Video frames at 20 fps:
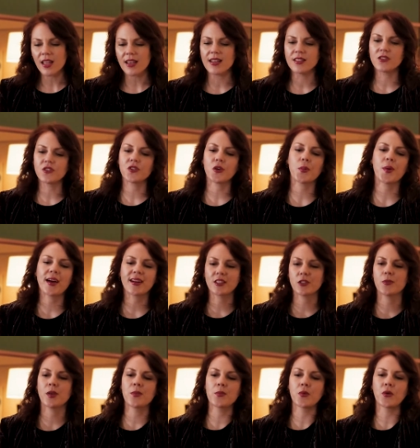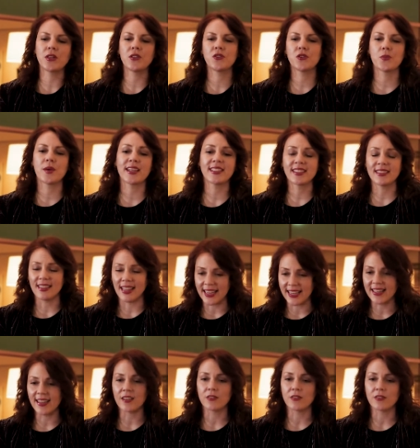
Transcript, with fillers: And so back to my point, to my delight,